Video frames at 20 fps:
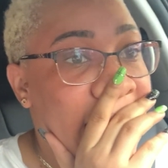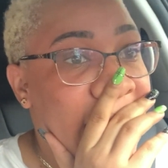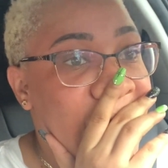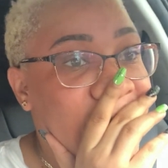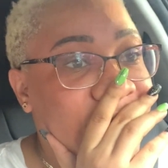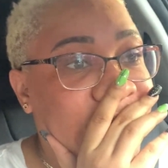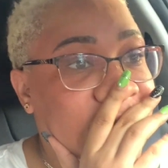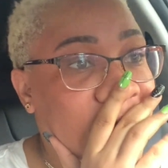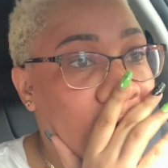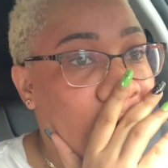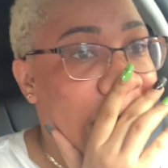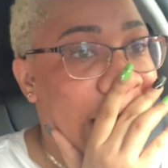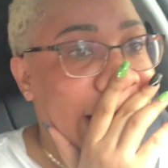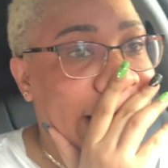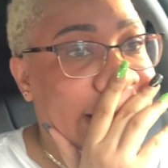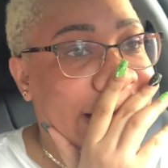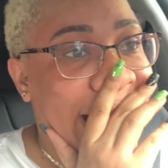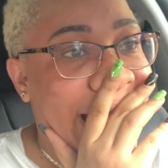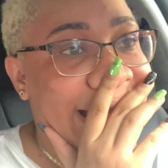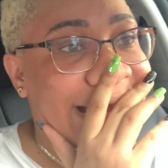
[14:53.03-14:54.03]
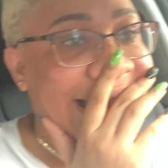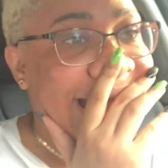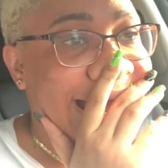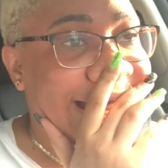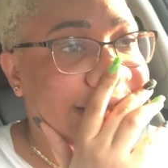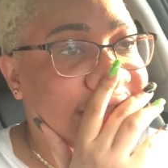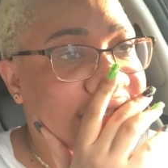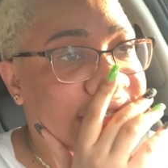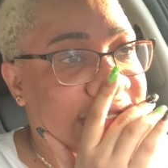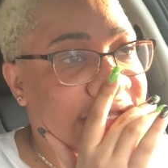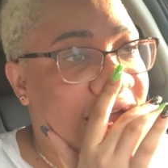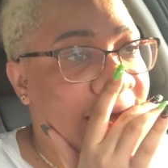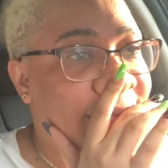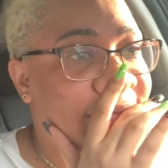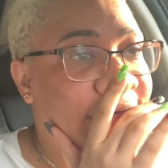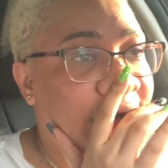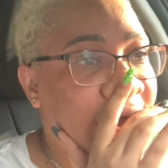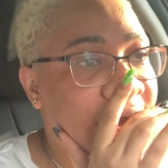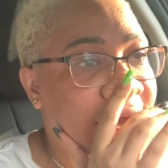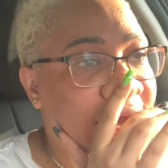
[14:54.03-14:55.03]
so I kind of had to stop
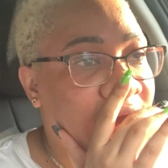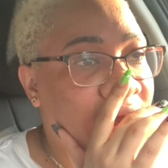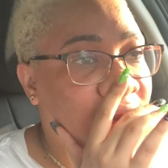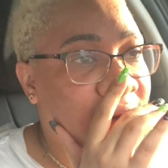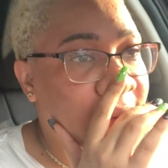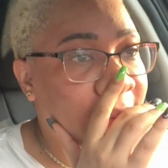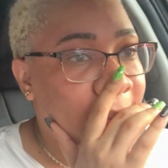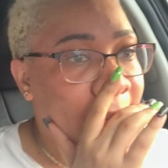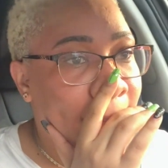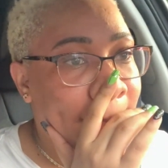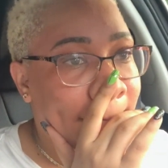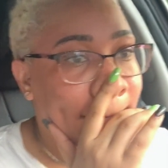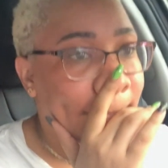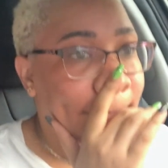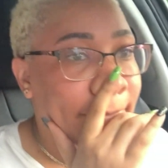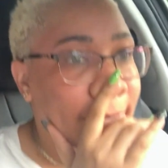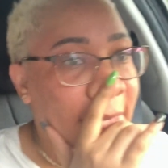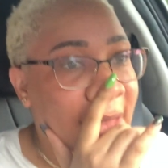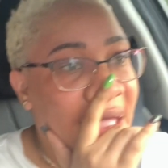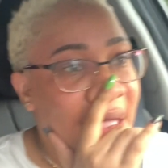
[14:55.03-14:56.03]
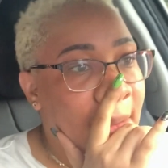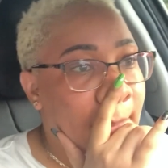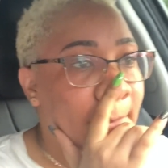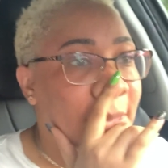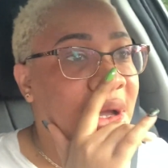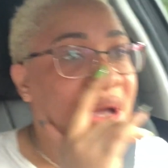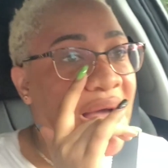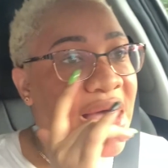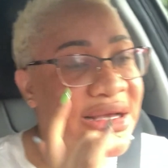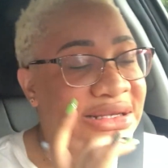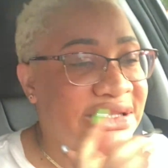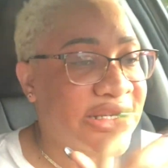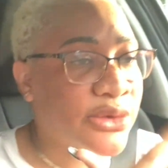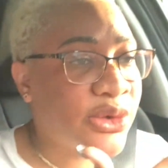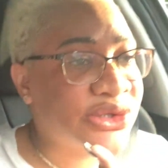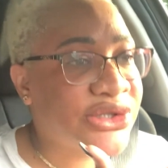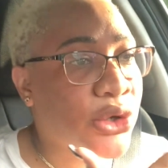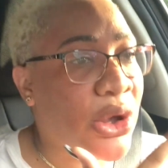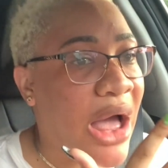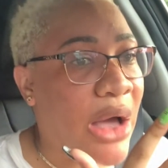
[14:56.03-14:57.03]
vlogging because I
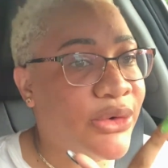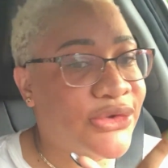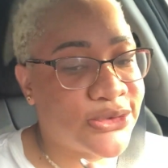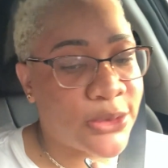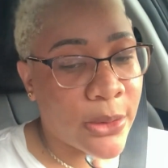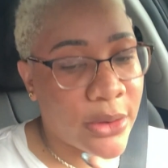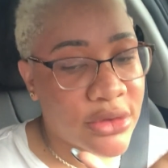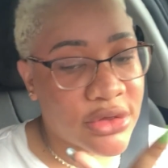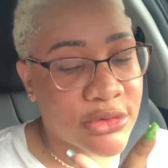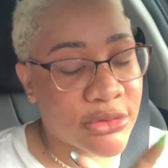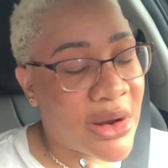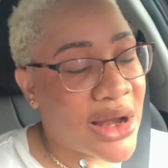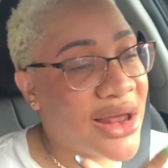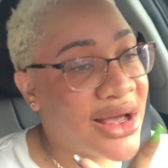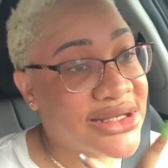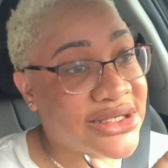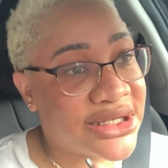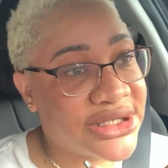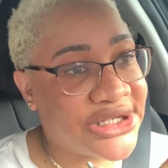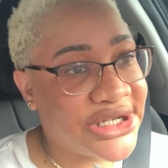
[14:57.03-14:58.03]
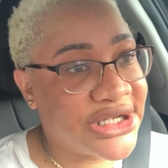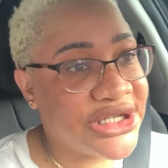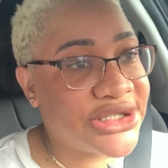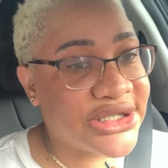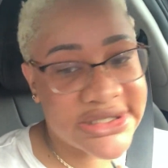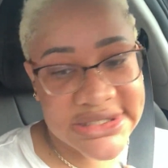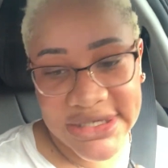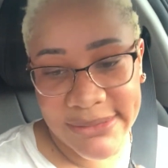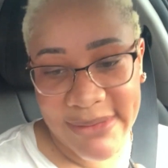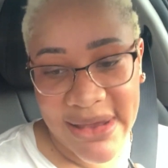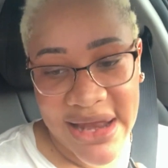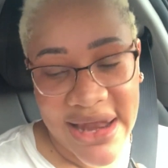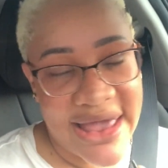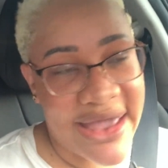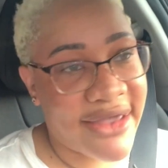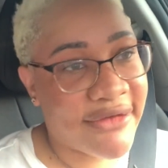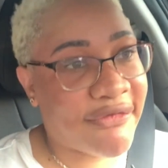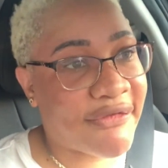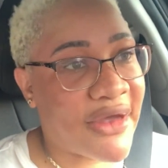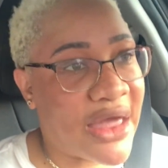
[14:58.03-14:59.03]
was going through a lot of changes in my
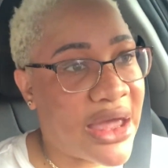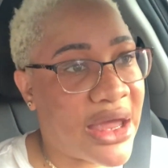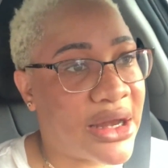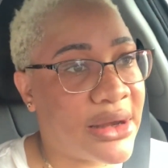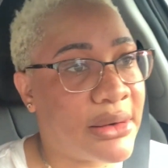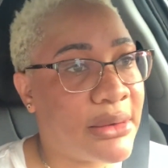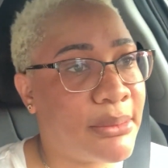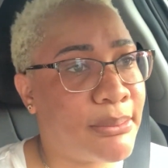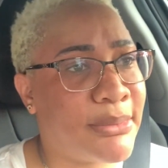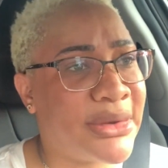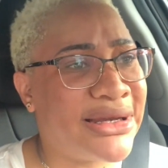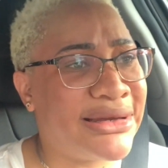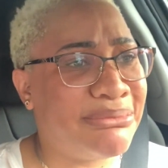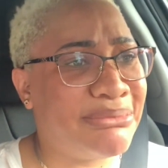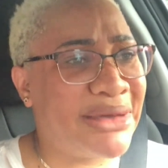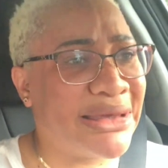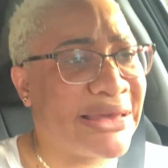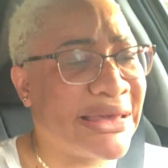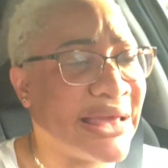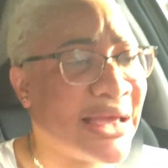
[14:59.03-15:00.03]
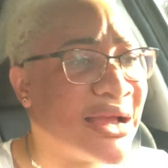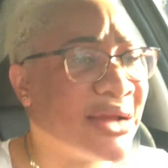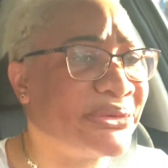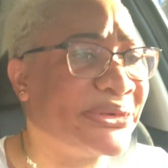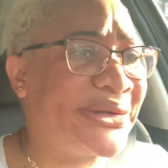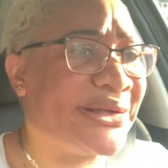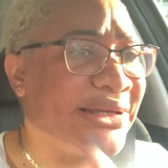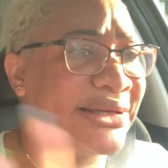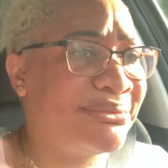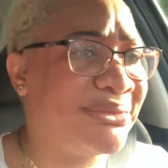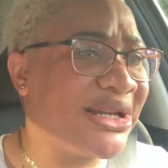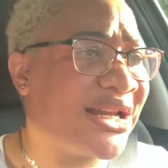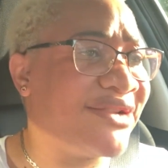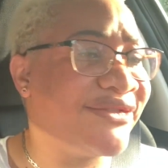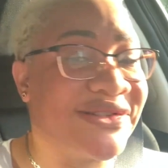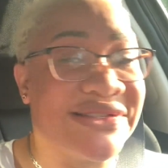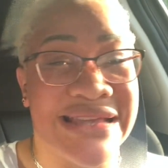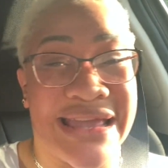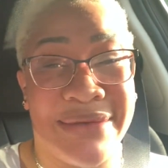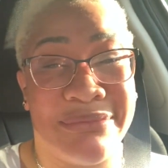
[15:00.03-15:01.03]
life and I can't really even have
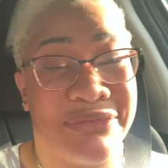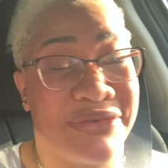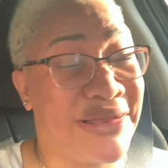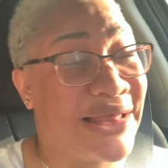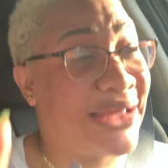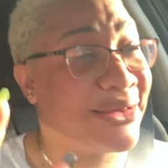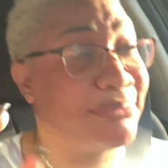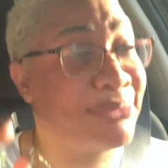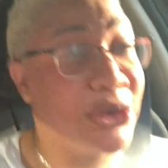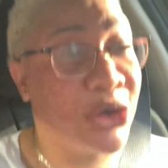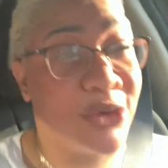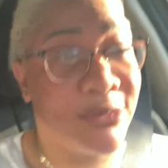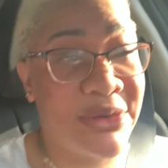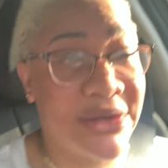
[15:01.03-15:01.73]
time to pick up the